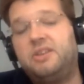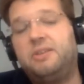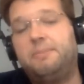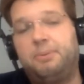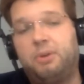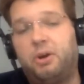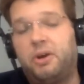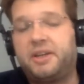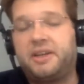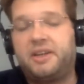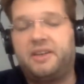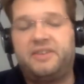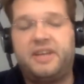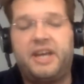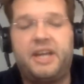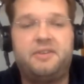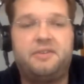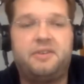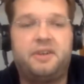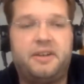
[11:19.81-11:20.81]
deploy
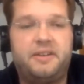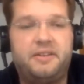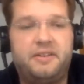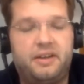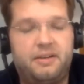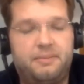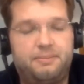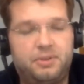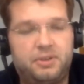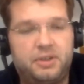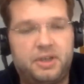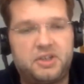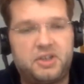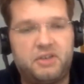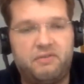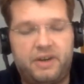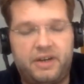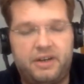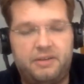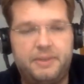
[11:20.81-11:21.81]
Cassandra in their
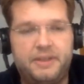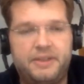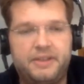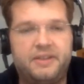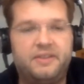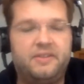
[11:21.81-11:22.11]
production environment,